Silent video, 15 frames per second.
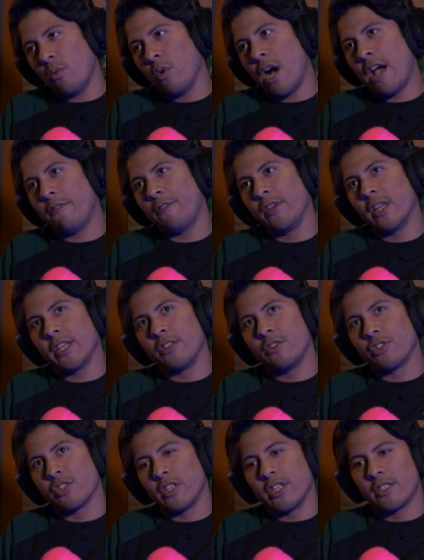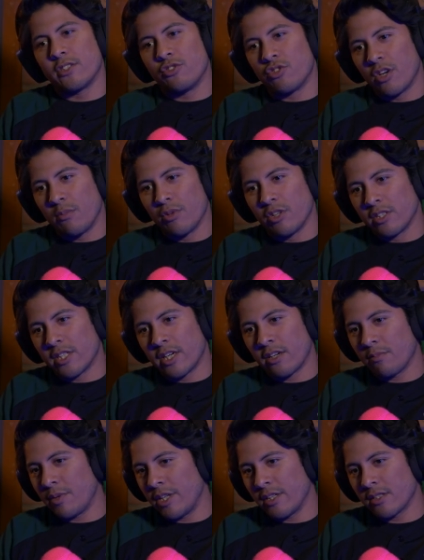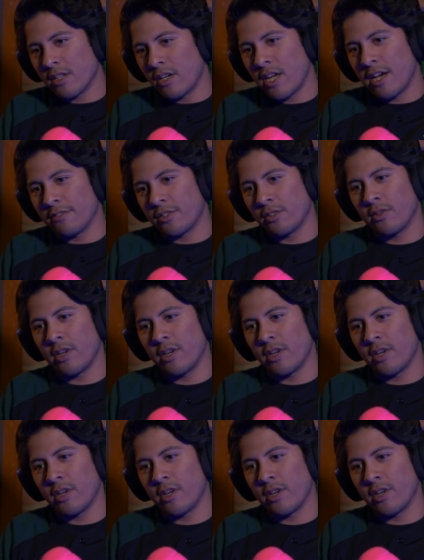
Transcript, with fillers: I feel like usually it's drummers that are being sought after,